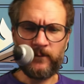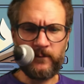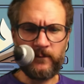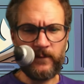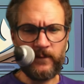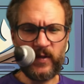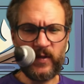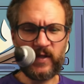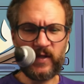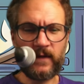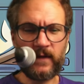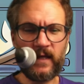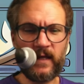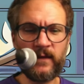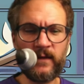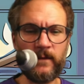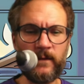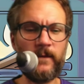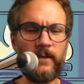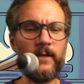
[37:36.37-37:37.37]
But
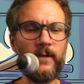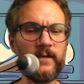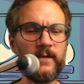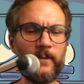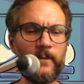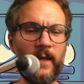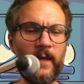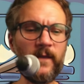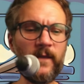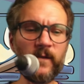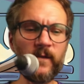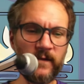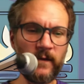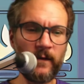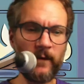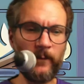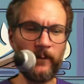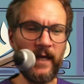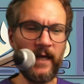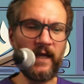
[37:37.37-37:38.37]
then there's method to
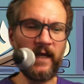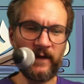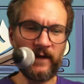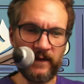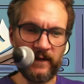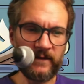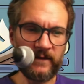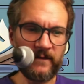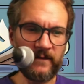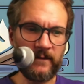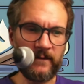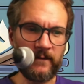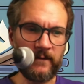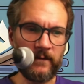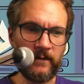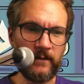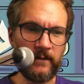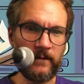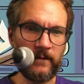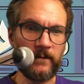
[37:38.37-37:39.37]
the madness
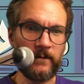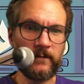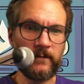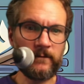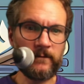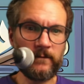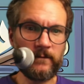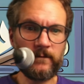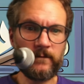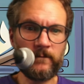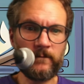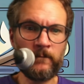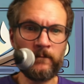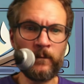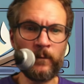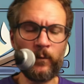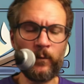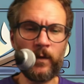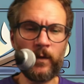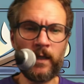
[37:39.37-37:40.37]

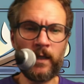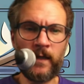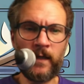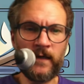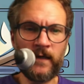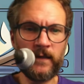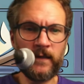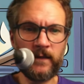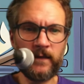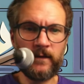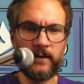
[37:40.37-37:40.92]
where